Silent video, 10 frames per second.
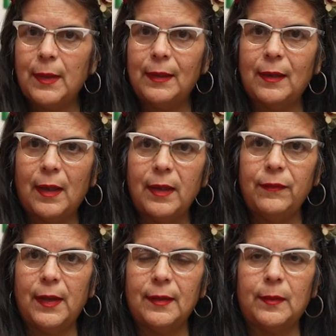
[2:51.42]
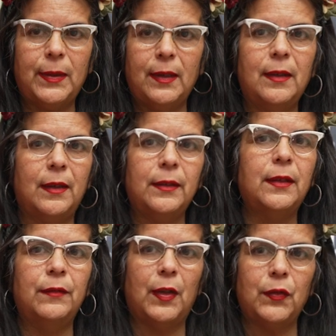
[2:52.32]
my life as being
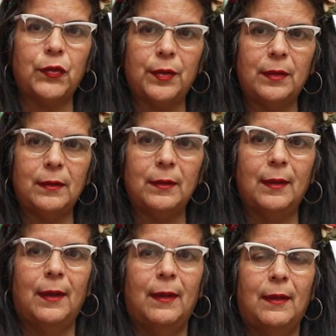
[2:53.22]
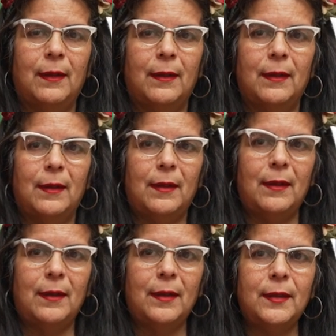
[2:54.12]
unconventional
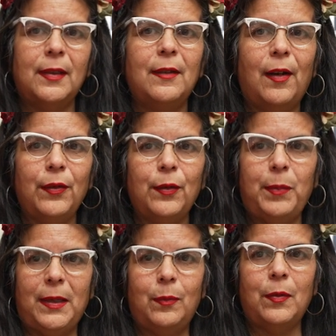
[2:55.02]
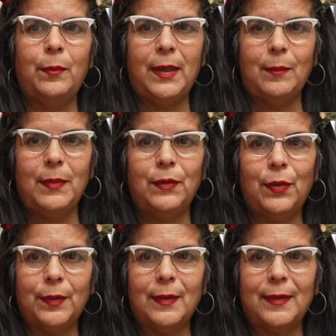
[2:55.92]
until other people make me
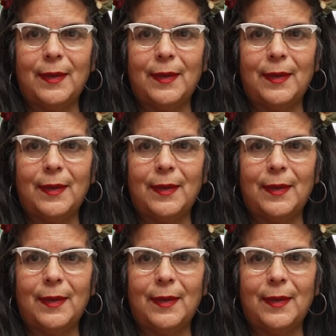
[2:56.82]
notice